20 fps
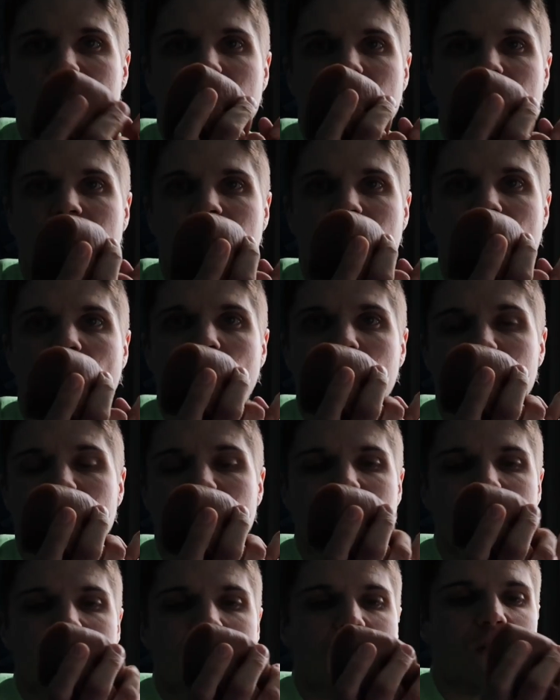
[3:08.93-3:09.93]
their own
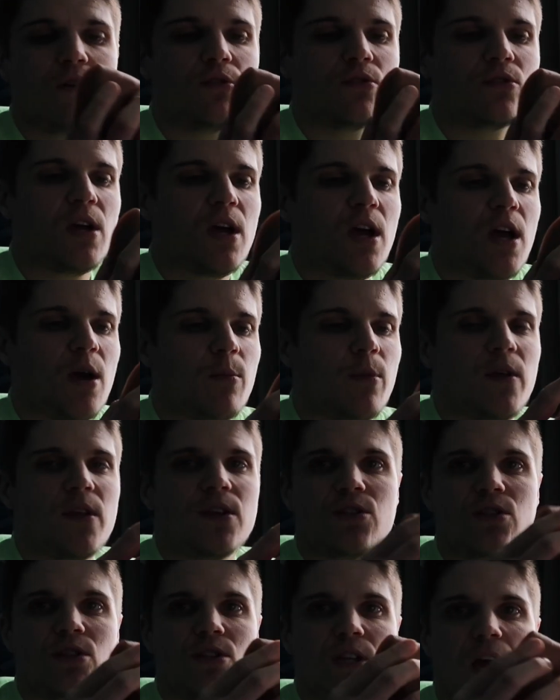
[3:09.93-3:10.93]
videos, but
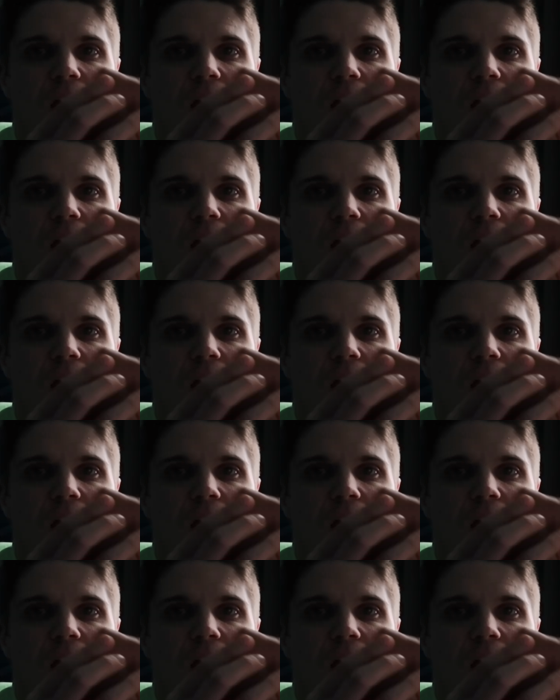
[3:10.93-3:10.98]
this is just